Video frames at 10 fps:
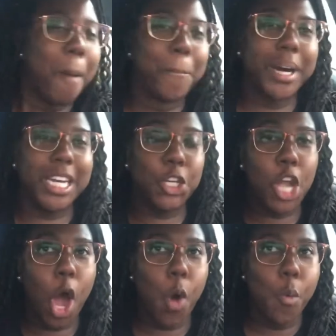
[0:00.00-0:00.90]
but you
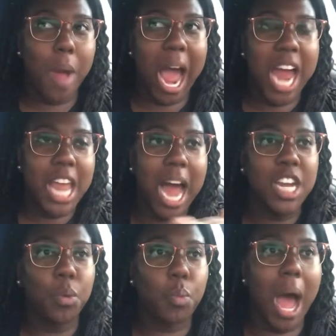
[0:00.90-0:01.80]
know, I I
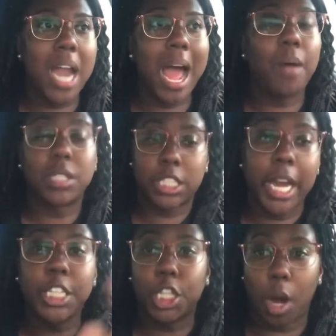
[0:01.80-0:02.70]
didn't I, I was
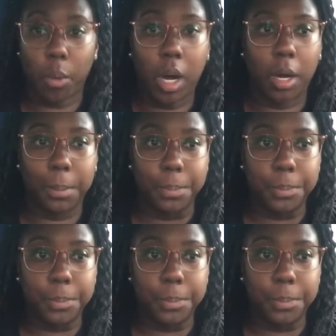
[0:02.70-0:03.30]
scared to go up